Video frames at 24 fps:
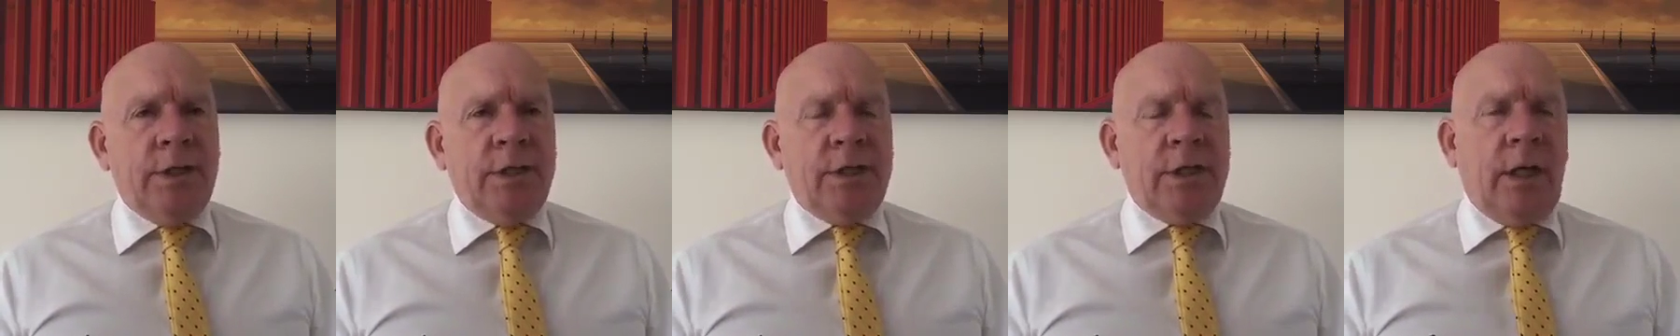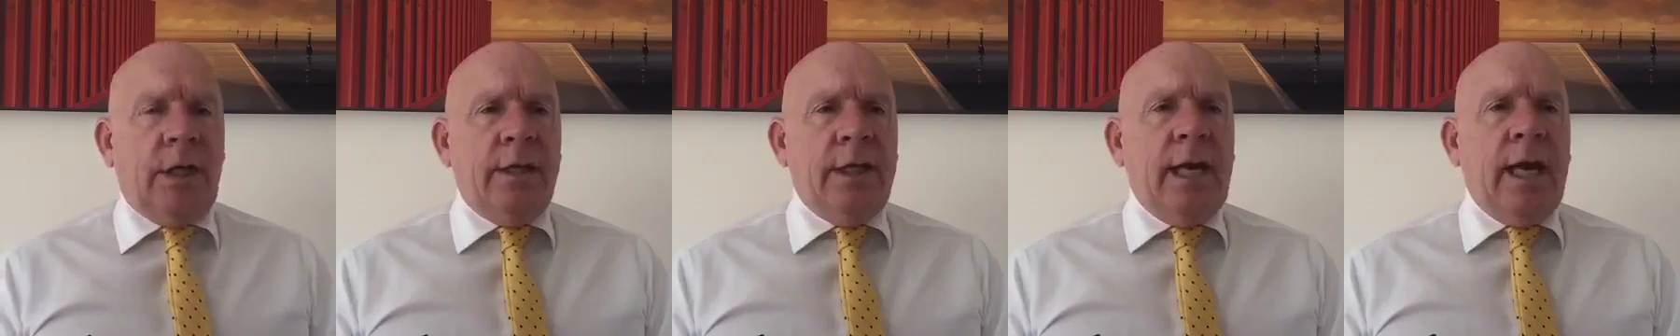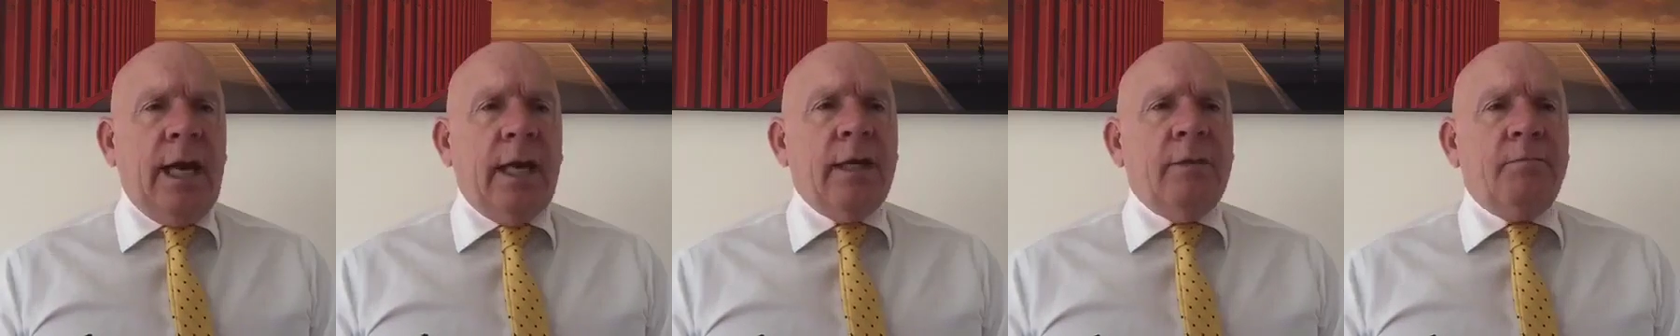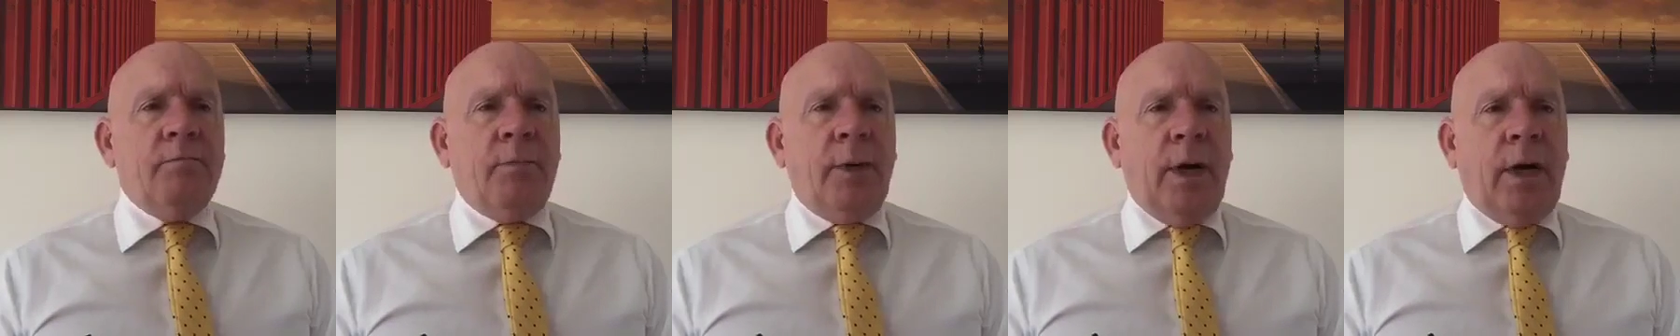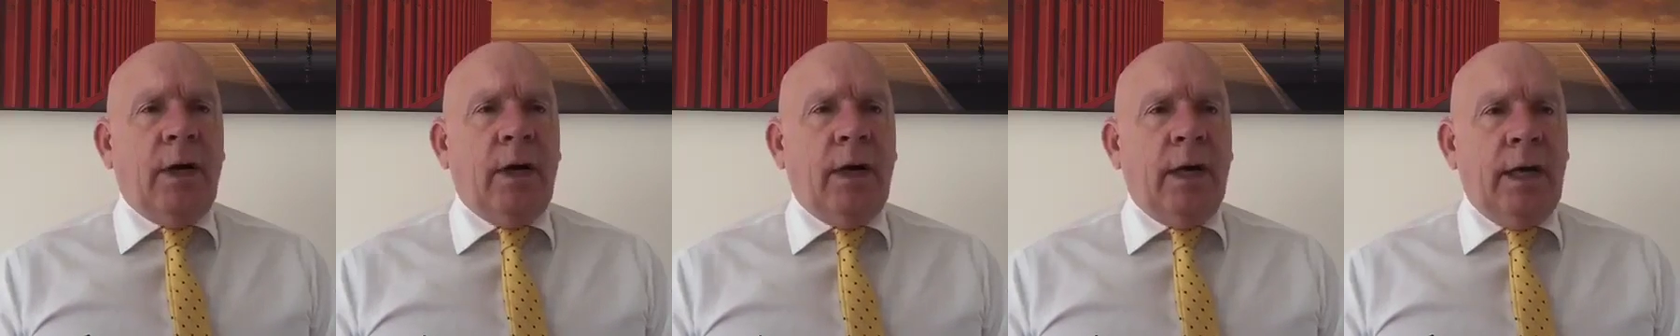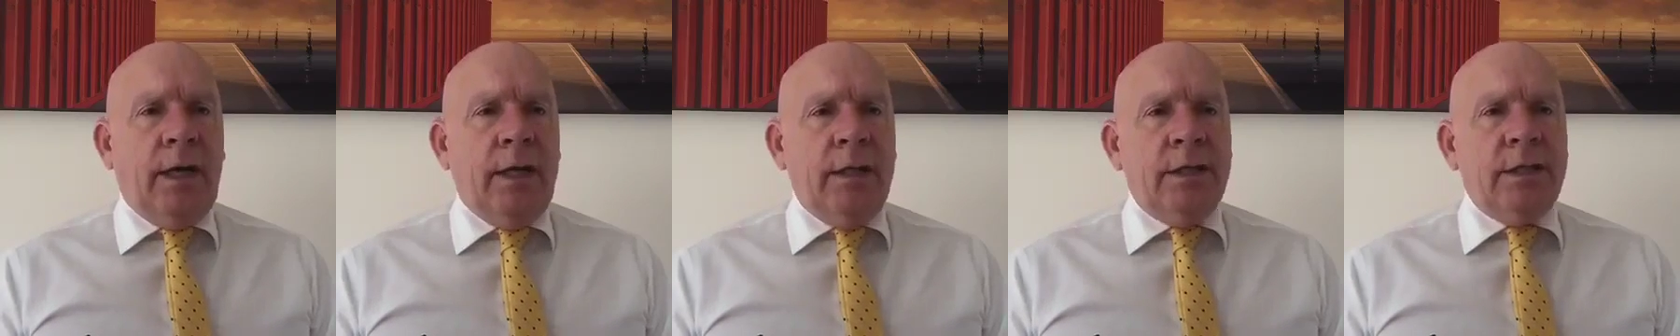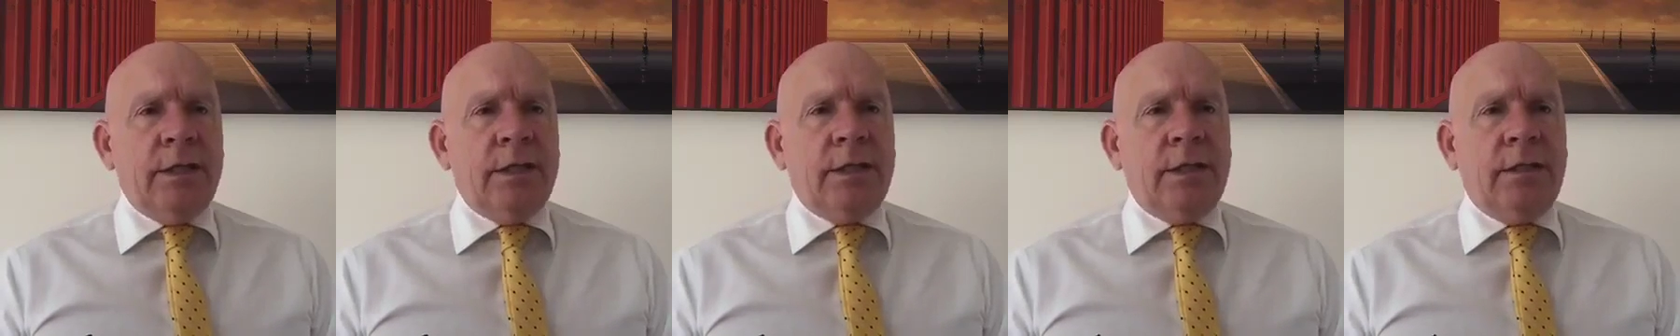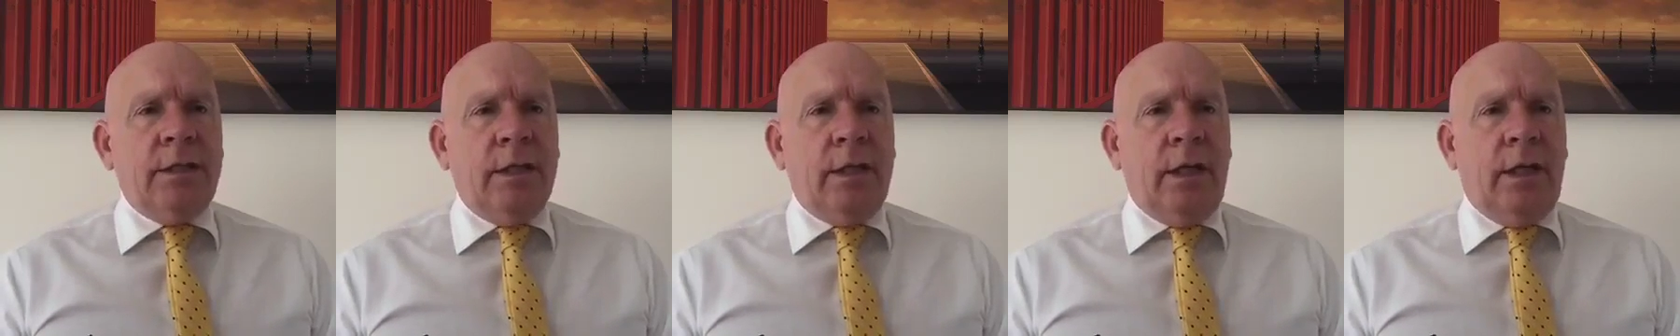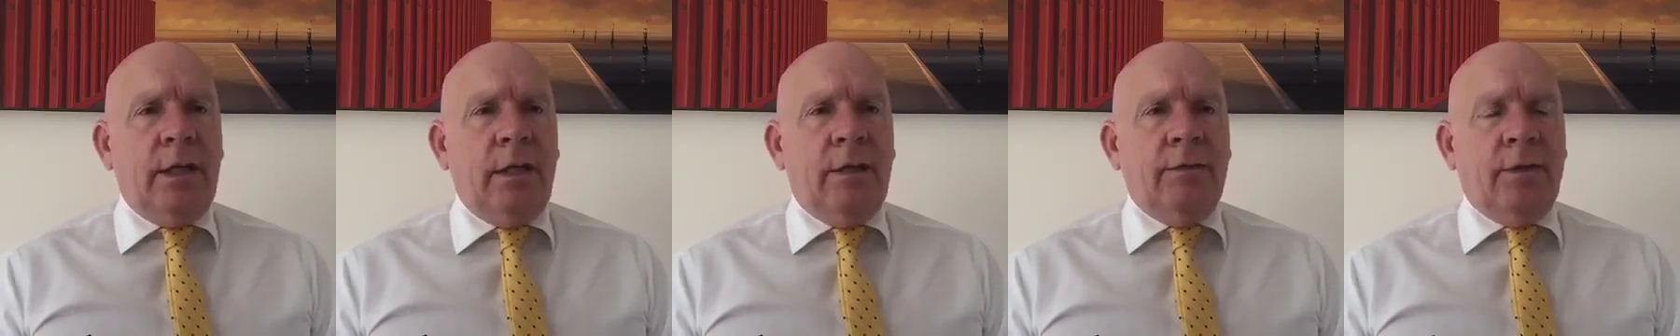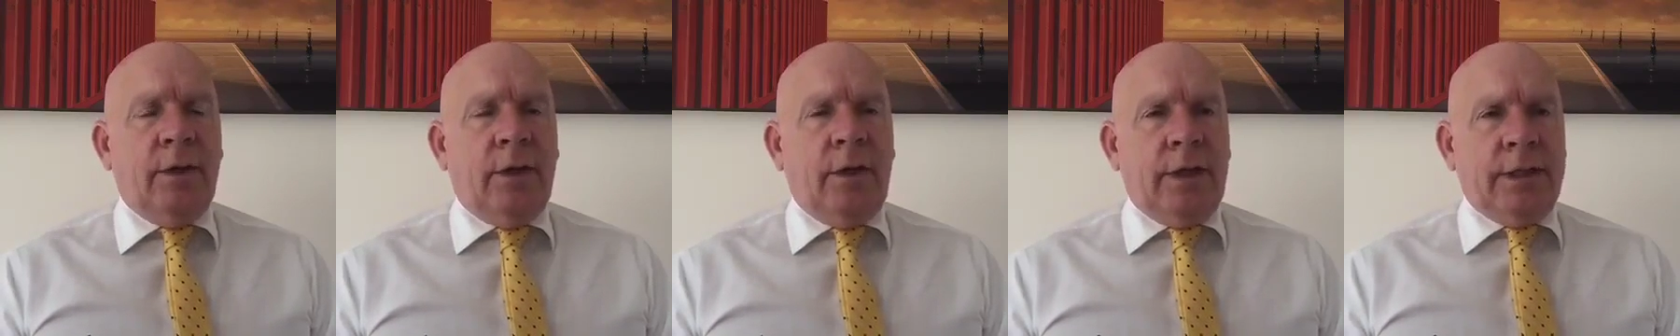so the other buyers
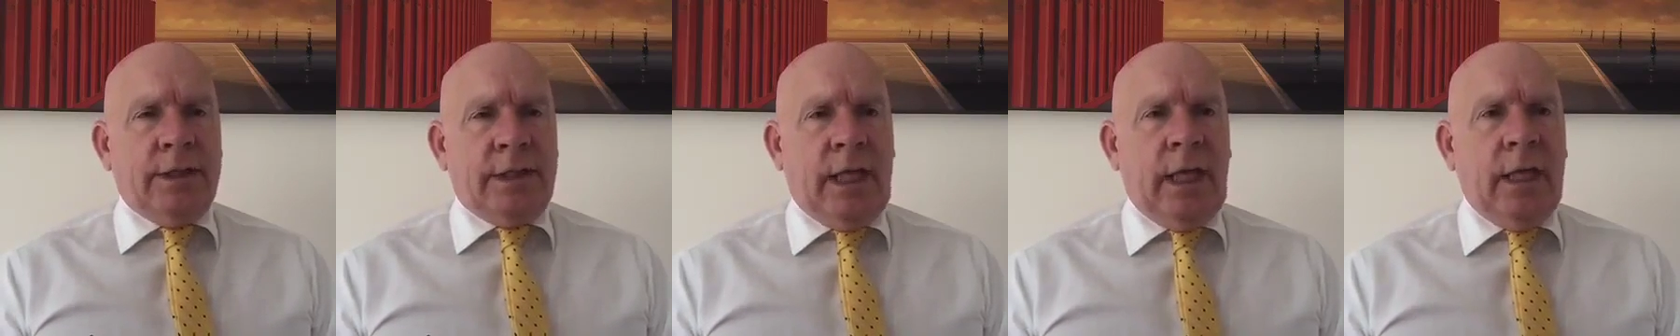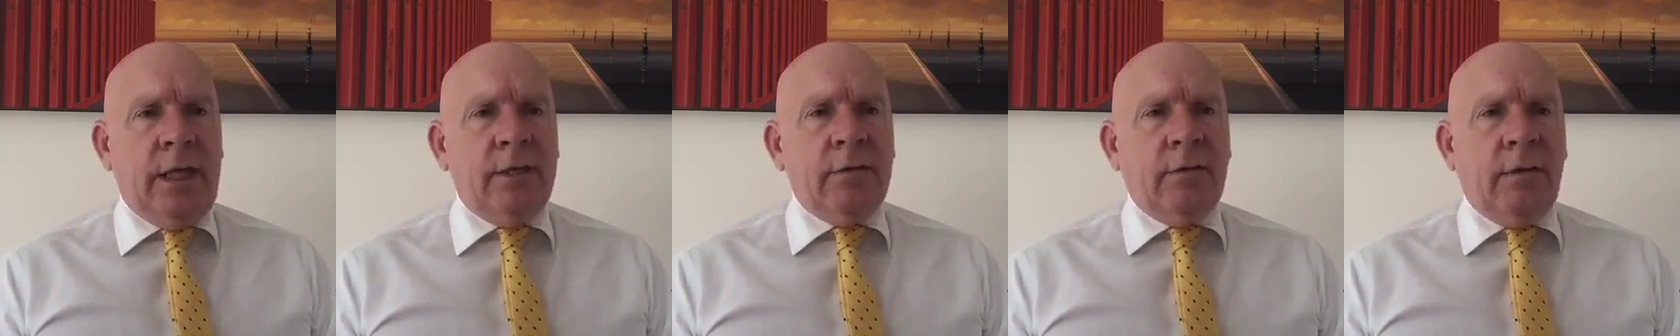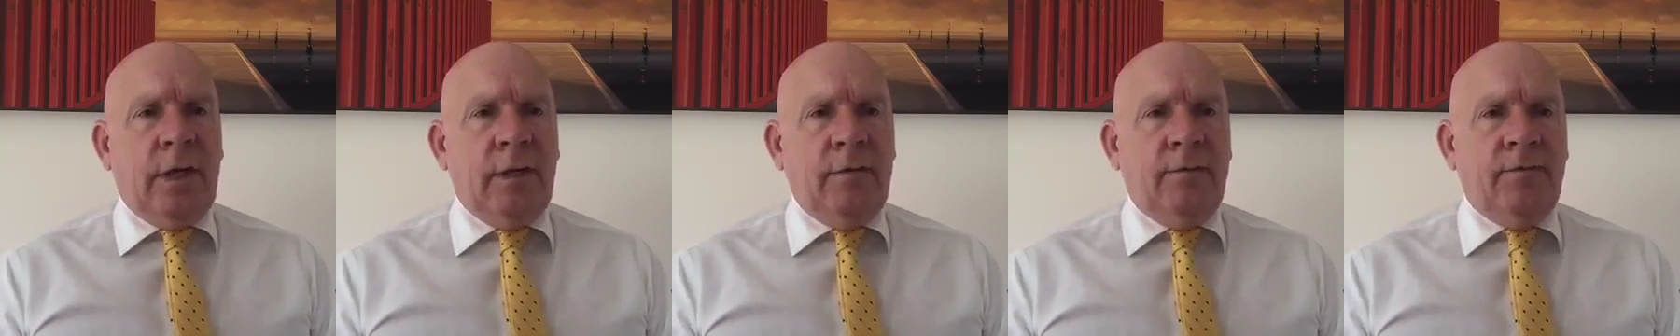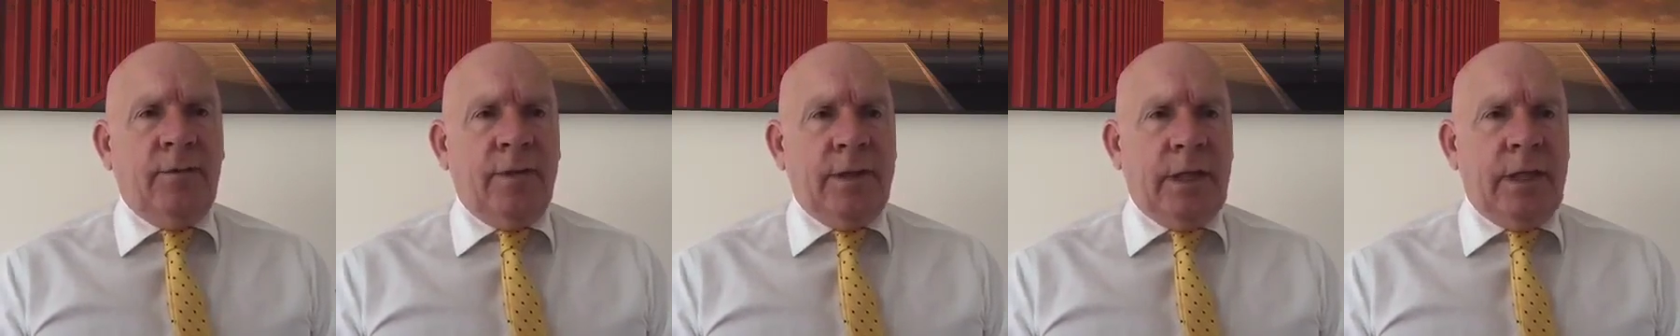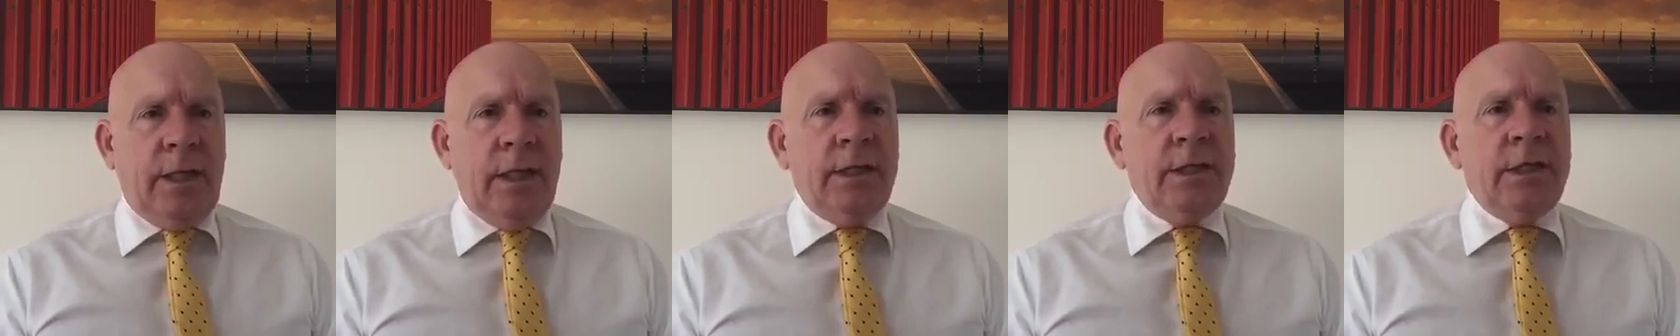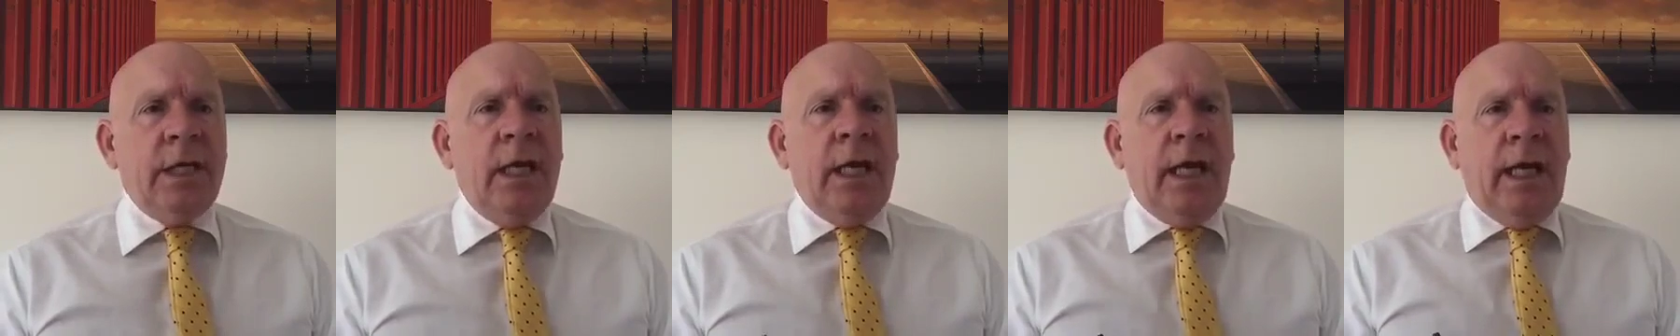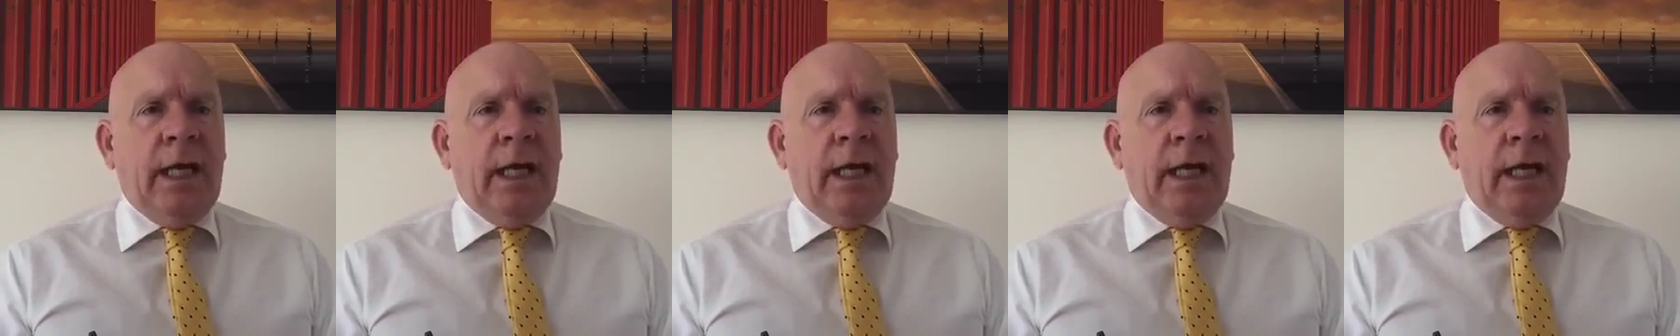that are tendering for this